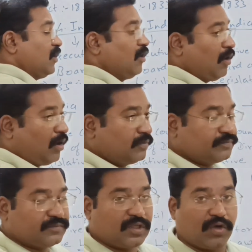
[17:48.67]

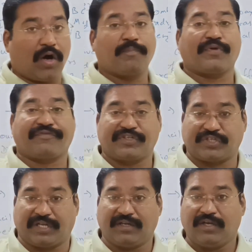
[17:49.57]
law
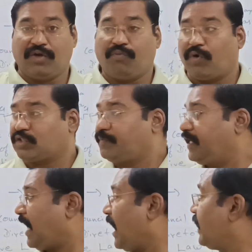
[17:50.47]
professional, was
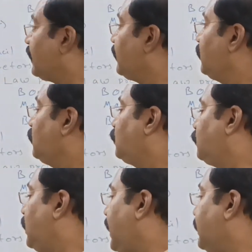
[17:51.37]
been added to the